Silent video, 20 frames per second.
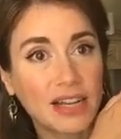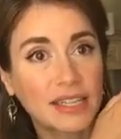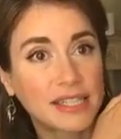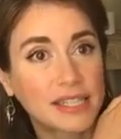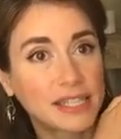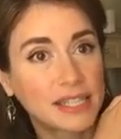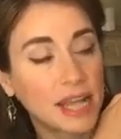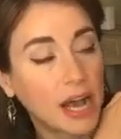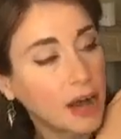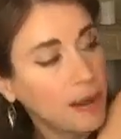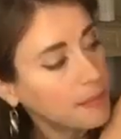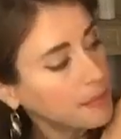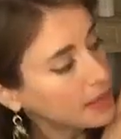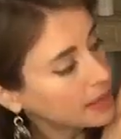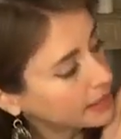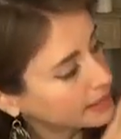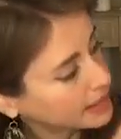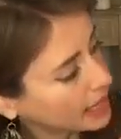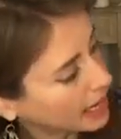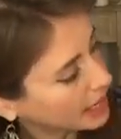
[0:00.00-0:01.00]
some
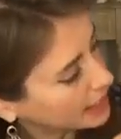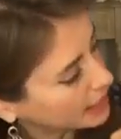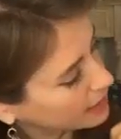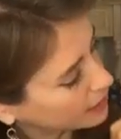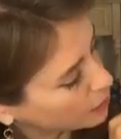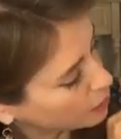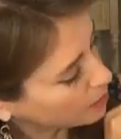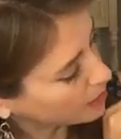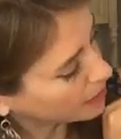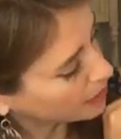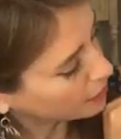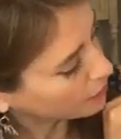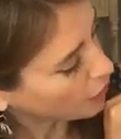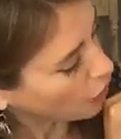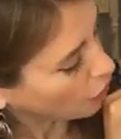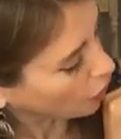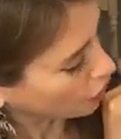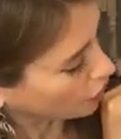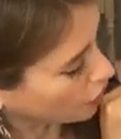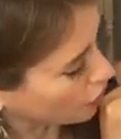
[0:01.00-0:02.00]
tiny little bit of
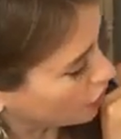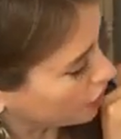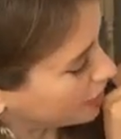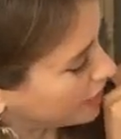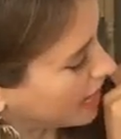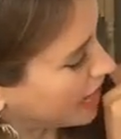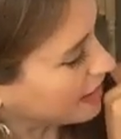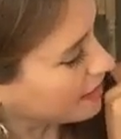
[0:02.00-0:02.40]
argon,